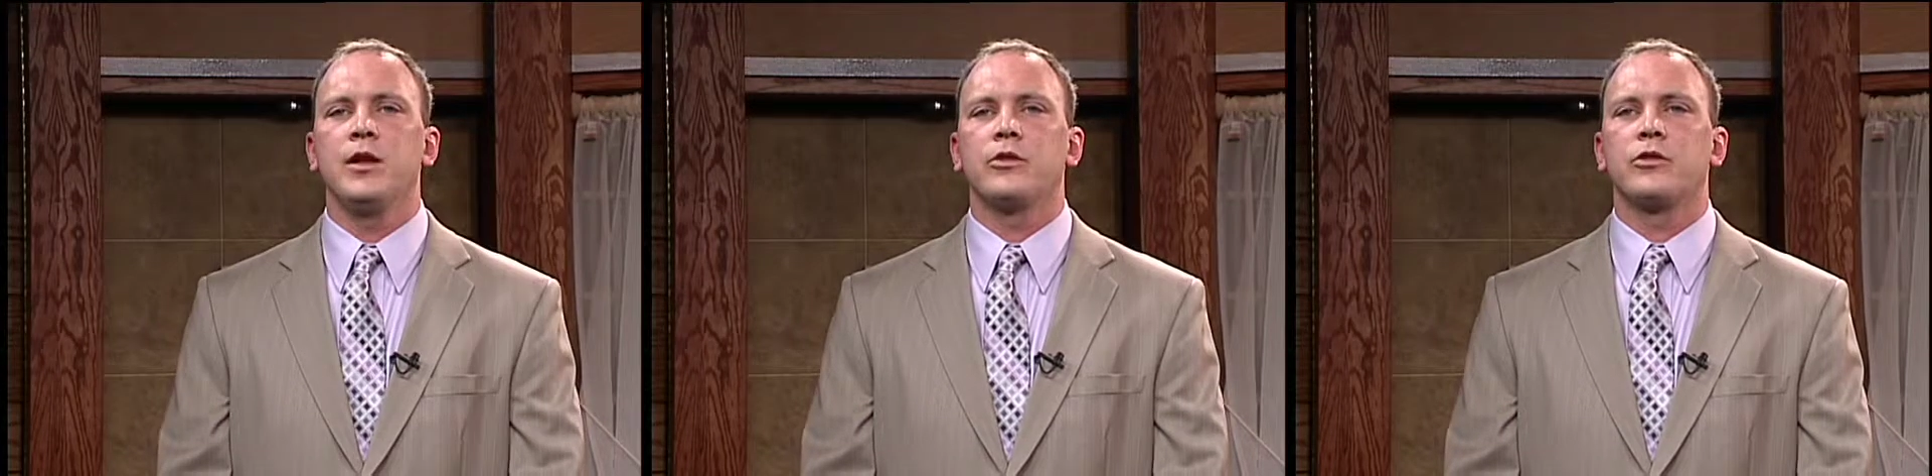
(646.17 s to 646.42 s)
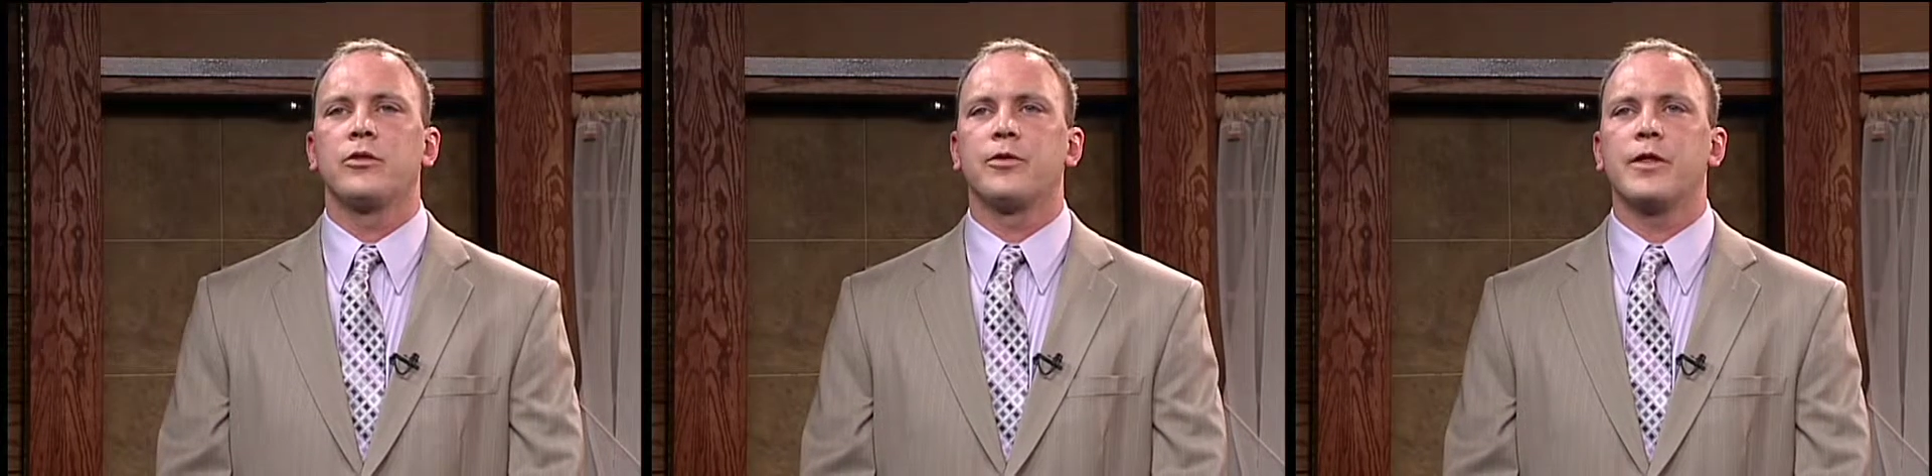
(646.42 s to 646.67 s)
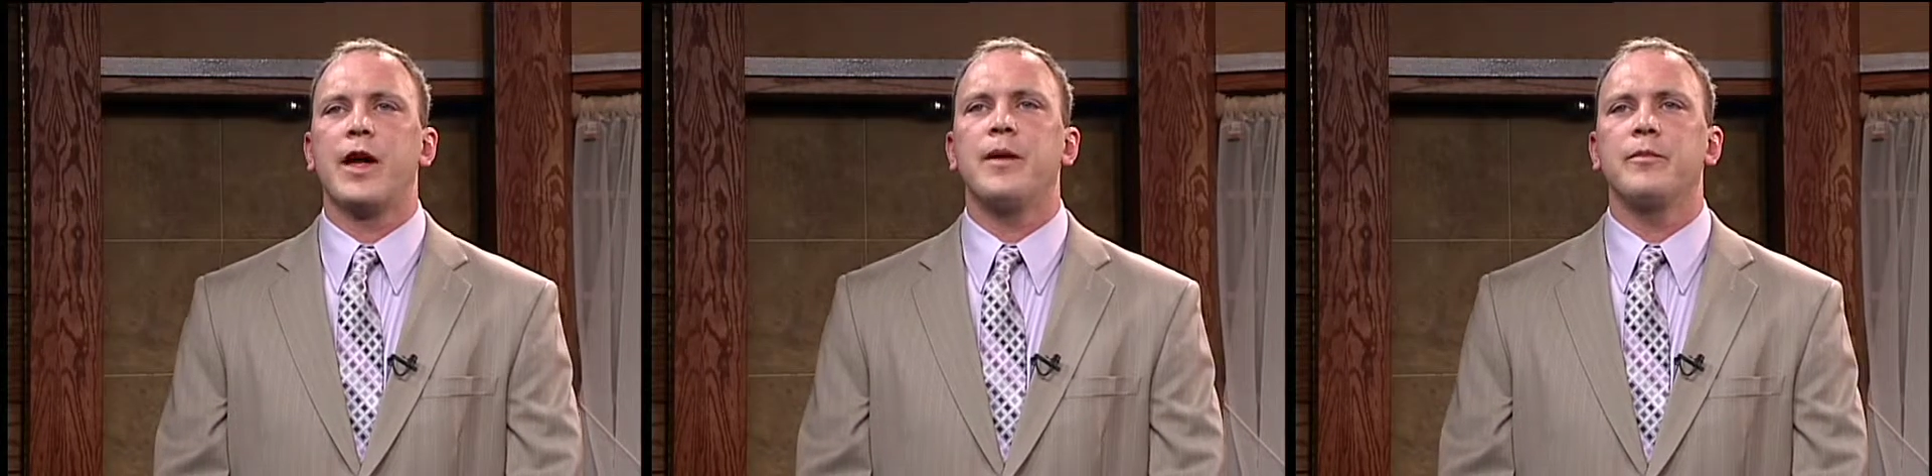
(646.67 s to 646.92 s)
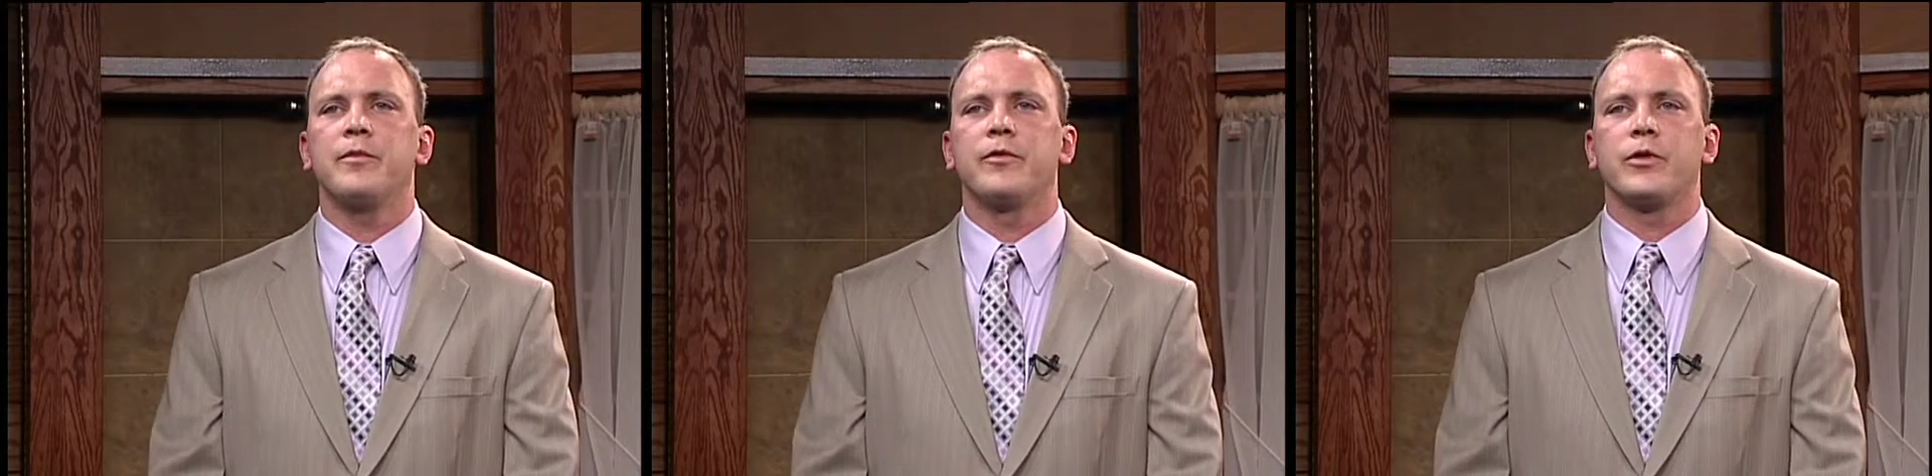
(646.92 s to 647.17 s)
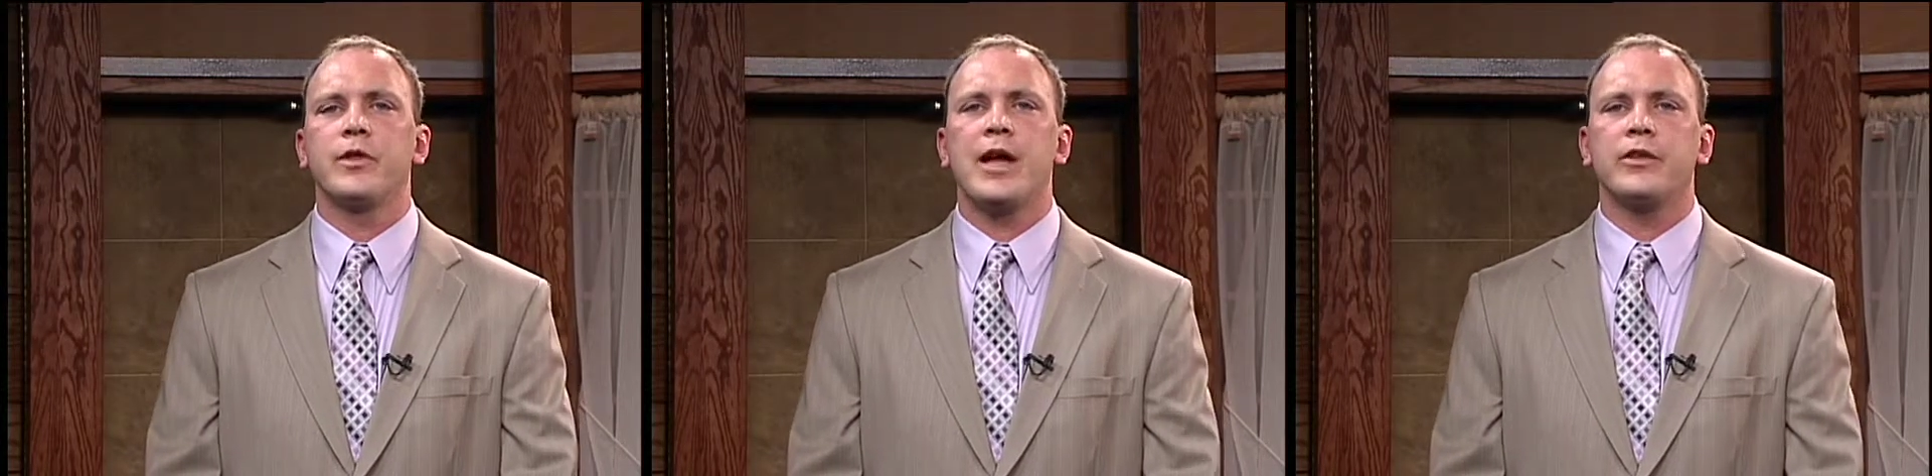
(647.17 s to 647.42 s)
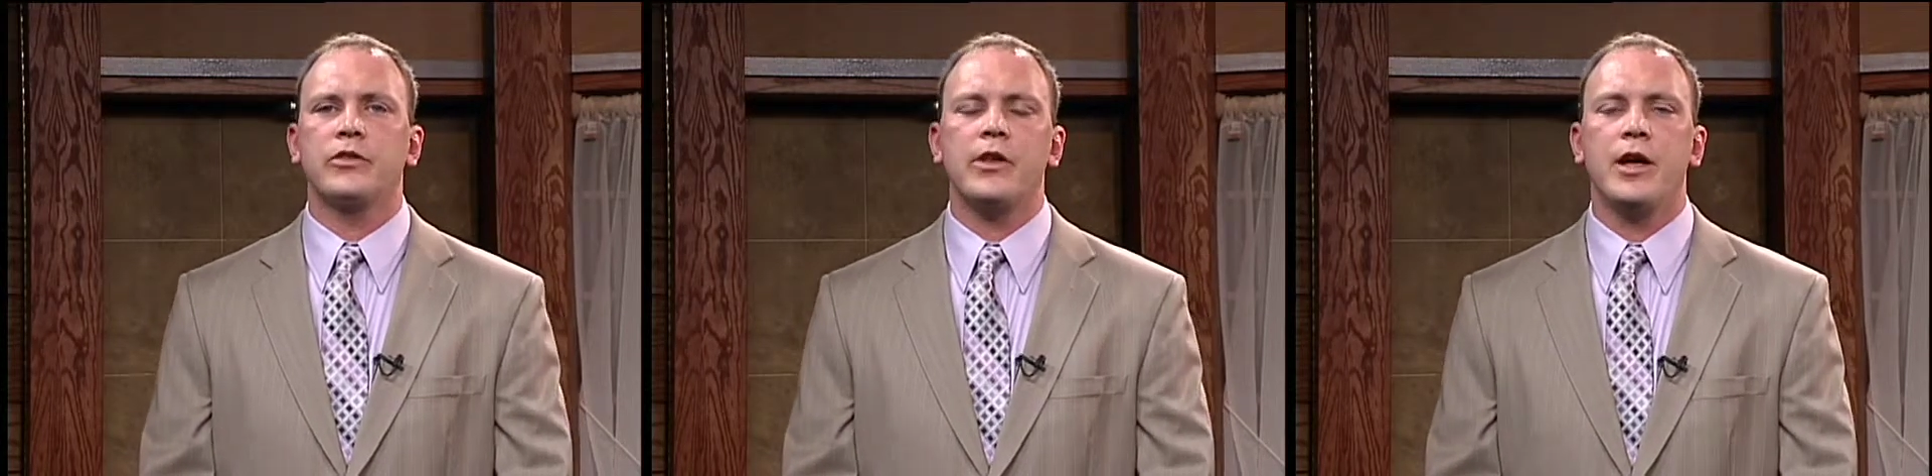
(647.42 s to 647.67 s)
So for
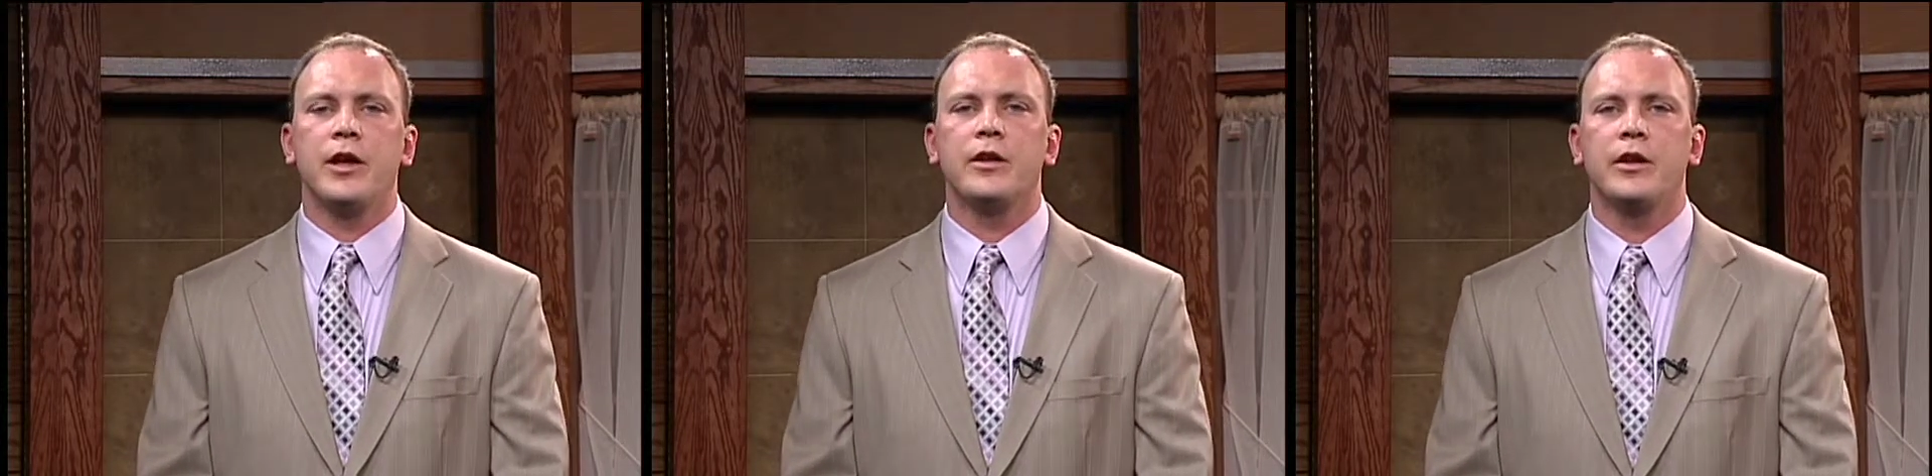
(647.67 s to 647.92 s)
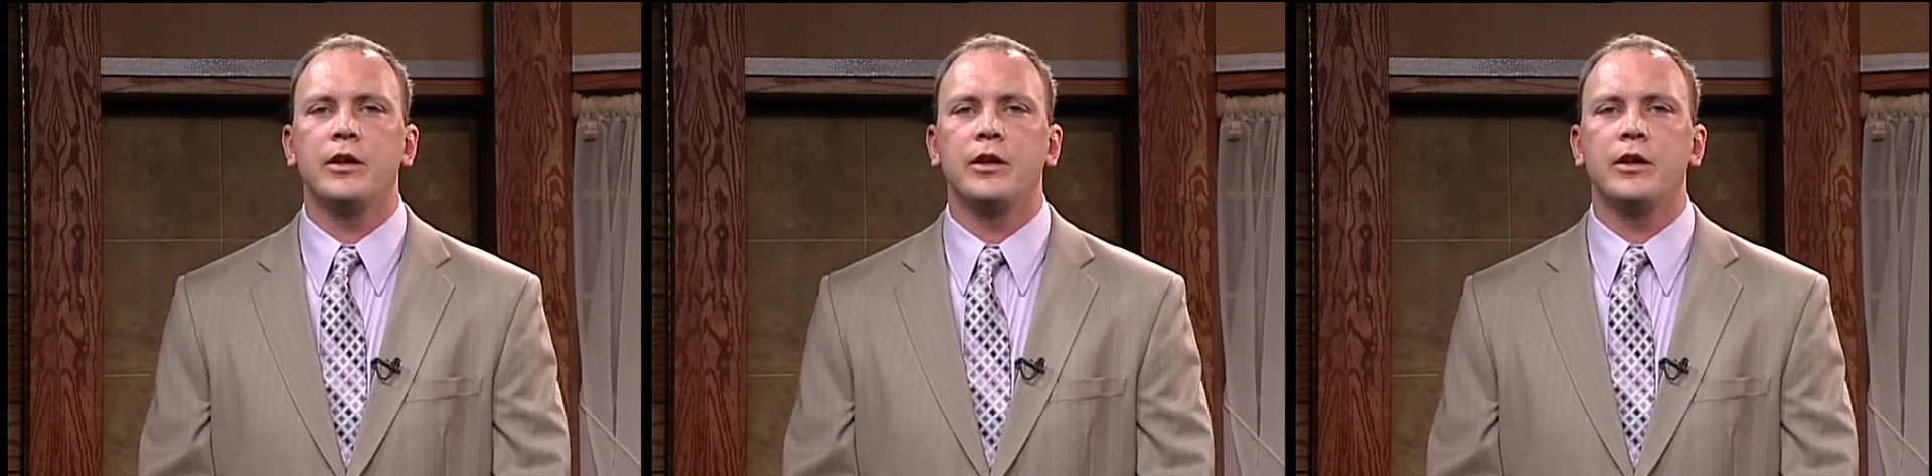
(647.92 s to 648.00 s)
that sake,